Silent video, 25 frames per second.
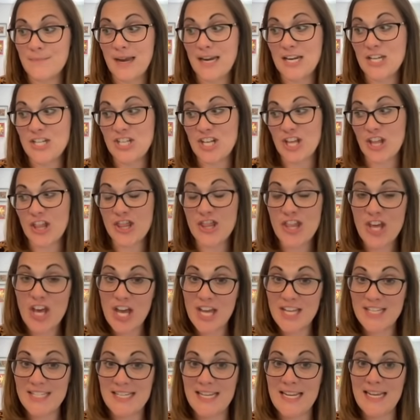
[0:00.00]
managing
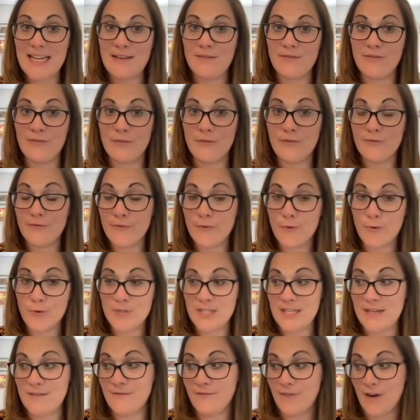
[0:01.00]
13 from
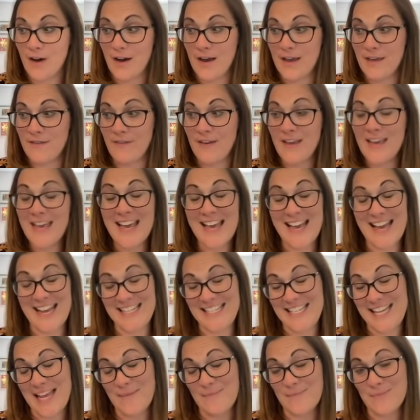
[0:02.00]
45
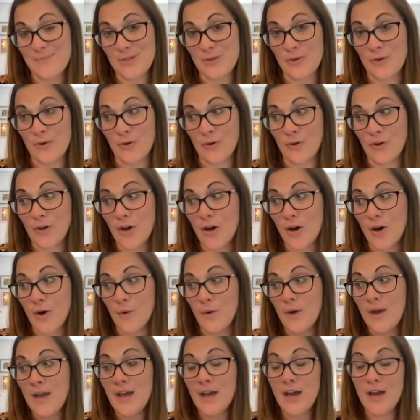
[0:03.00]
attempts on
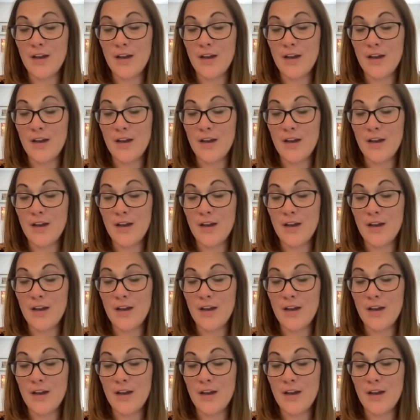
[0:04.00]
goal.